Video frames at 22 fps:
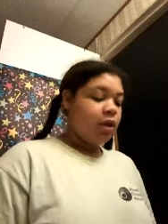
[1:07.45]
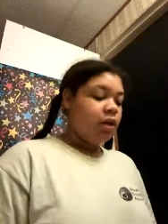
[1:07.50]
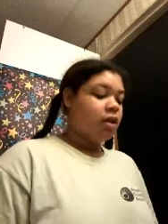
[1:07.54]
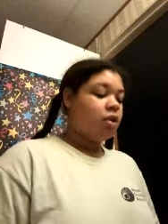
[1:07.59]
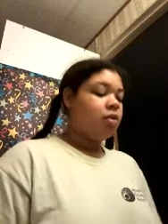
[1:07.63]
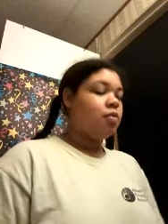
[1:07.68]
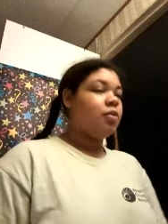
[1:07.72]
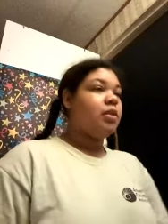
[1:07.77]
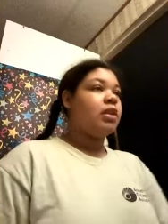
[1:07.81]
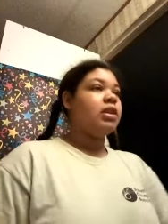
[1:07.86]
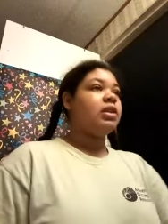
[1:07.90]

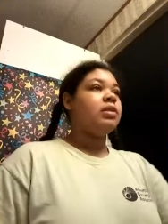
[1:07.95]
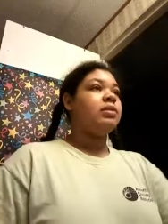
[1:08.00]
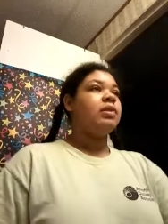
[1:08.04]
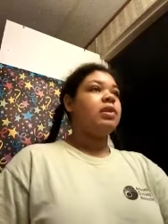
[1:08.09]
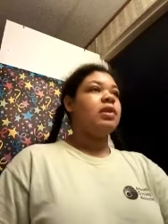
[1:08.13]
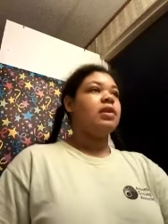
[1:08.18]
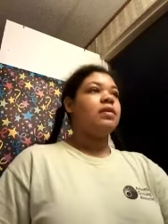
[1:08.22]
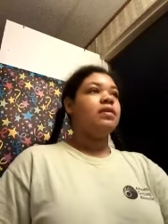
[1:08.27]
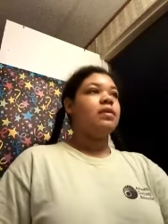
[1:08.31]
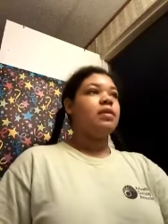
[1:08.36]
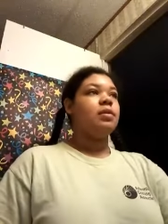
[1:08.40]
Now it makes
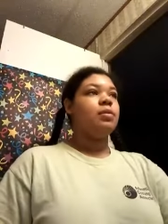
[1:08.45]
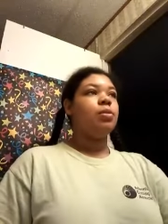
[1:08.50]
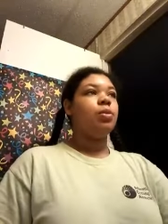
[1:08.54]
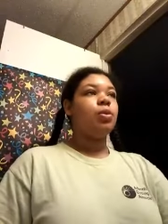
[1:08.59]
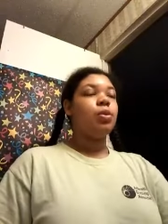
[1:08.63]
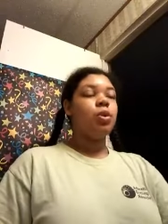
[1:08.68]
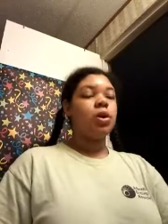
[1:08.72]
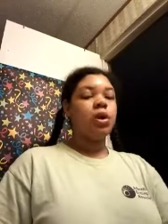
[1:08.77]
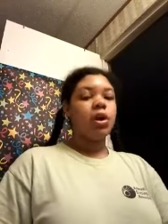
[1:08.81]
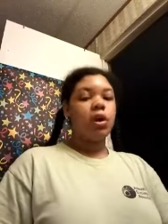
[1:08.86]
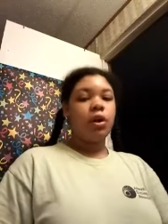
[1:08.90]
me even
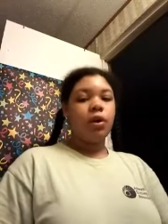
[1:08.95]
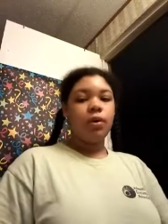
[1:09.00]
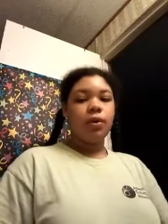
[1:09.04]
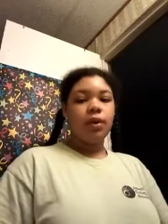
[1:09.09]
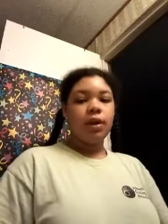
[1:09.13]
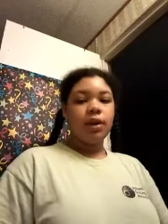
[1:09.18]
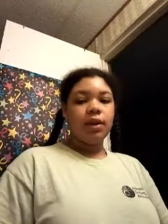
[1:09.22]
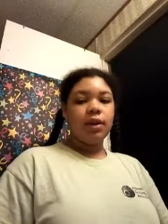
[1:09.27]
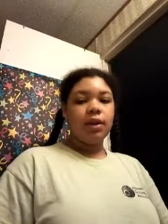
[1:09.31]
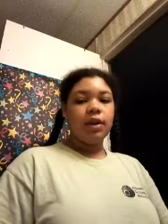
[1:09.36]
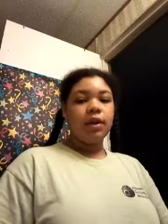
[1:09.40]
more
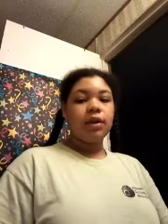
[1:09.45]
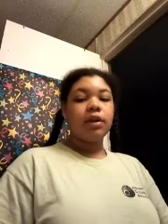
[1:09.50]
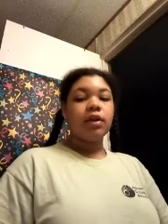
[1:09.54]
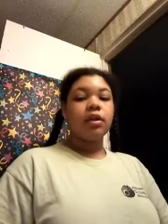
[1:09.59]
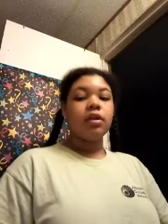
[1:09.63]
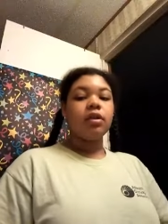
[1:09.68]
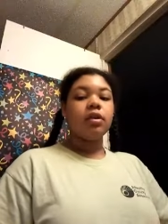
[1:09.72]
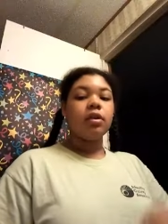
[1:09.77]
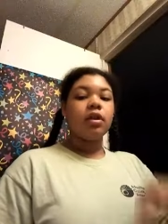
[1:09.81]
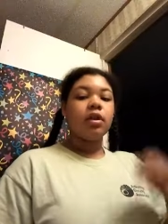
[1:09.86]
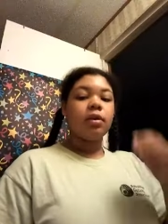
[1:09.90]
oily. Like,
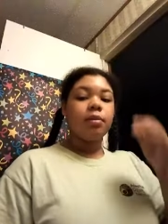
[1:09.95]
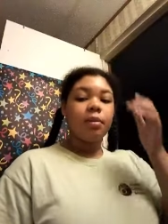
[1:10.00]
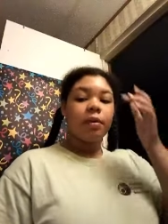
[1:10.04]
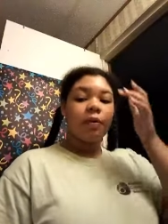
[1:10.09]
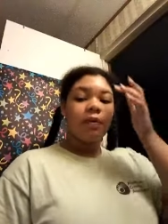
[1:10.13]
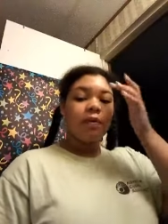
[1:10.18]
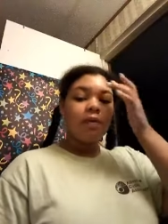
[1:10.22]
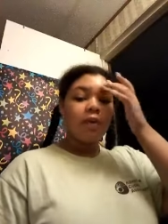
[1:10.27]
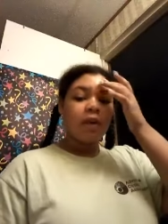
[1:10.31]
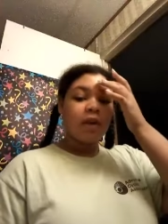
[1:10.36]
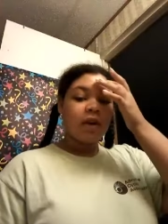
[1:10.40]
look at my
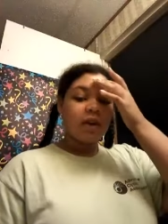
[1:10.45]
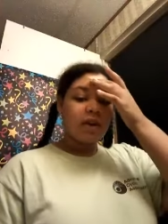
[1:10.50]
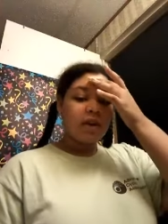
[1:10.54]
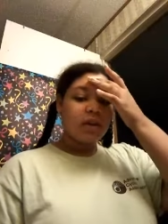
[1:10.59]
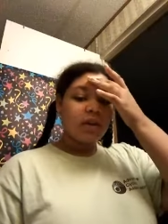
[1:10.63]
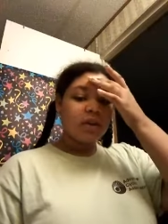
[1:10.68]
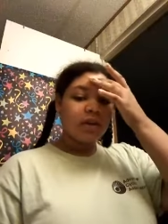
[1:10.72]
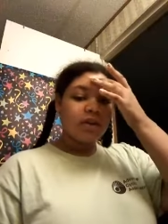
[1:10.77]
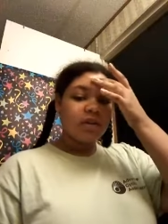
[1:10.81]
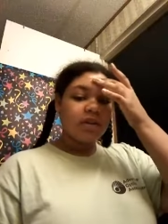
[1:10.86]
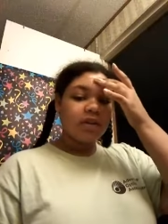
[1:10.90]

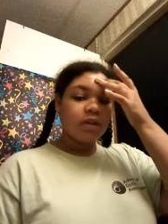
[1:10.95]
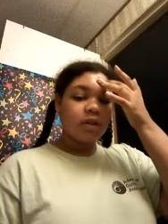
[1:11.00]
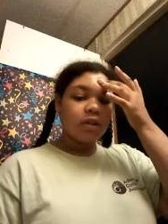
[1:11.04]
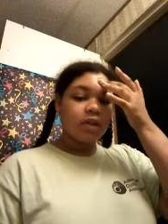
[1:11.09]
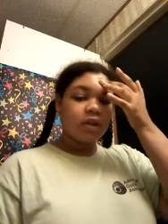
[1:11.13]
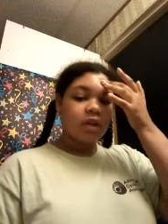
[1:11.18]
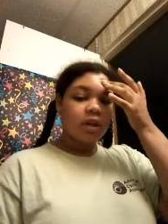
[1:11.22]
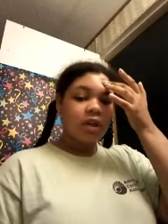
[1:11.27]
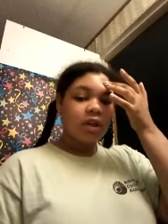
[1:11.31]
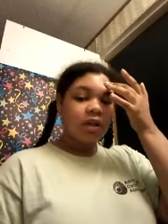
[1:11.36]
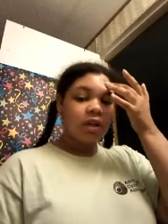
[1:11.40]
forehead. It's so
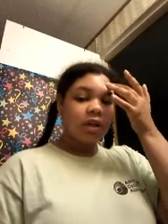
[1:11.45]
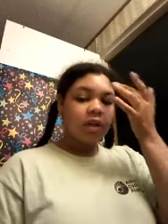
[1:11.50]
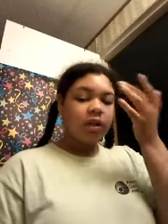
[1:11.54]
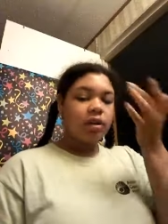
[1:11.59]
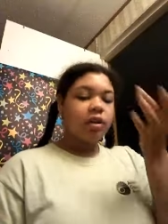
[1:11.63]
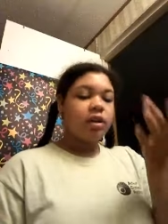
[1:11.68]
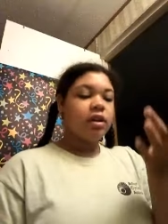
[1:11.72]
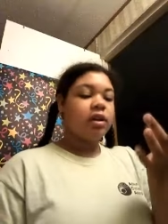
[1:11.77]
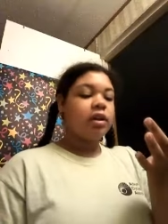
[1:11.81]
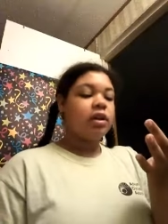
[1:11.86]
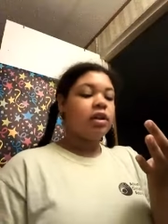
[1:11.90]
shiny.
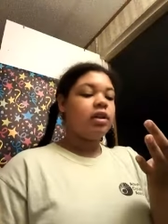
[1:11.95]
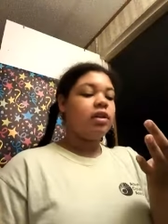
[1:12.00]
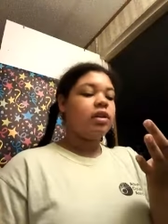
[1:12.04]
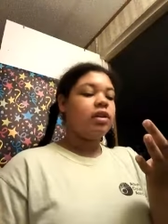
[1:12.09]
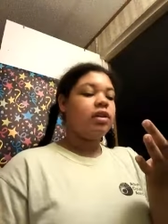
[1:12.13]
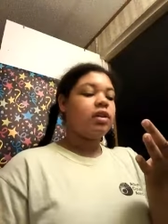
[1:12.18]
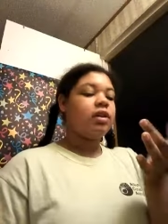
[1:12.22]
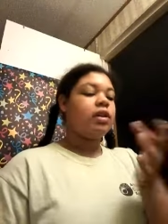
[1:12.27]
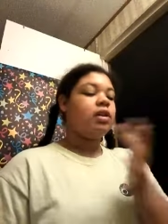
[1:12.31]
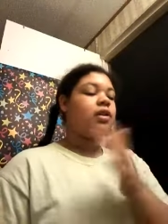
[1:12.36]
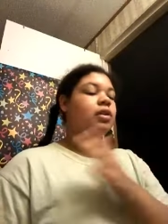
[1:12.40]
Like,
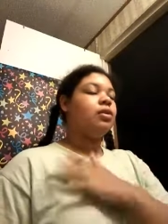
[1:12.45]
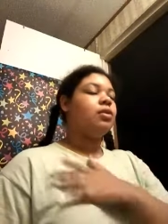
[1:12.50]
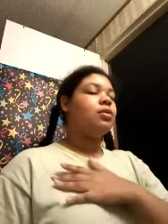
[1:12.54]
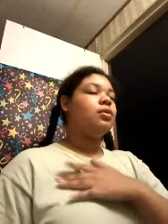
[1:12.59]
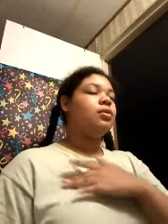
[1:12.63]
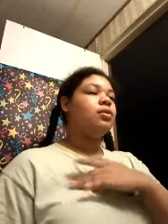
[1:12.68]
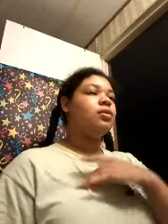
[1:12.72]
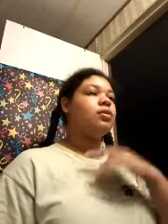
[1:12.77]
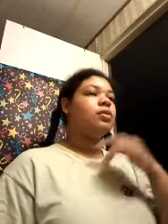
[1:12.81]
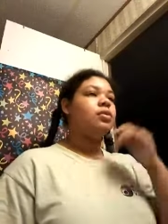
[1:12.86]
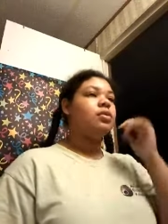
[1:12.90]

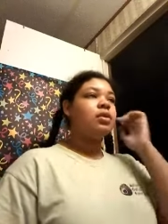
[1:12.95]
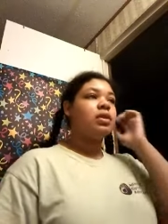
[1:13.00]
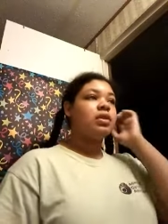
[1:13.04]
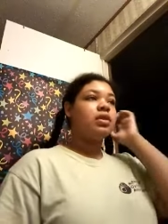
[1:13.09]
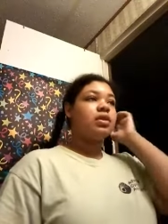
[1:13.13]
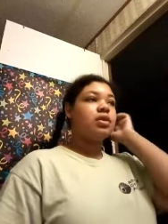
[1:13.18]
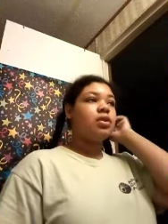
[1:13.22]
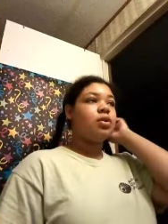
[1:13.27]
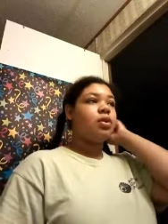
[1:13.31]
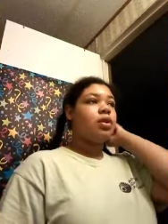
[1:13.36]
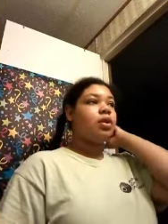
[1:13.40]
ew.
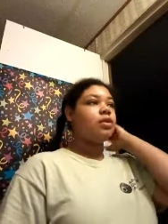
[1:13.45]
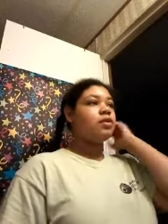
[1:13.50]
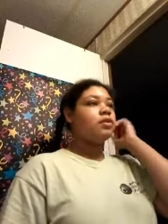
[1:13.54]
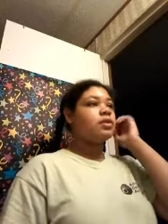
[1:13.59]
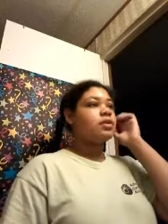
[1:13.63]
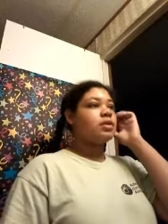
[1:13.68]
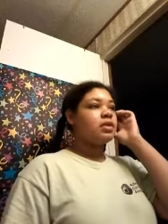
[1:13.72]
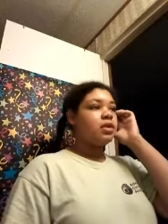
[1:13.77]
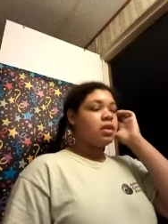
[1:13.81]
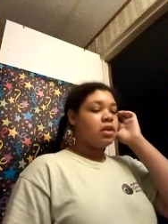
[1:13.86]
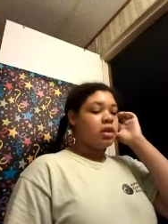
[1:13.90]
That's
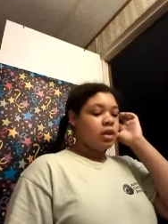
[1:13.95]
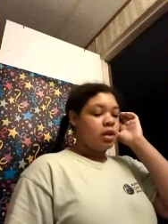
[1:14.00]
gross.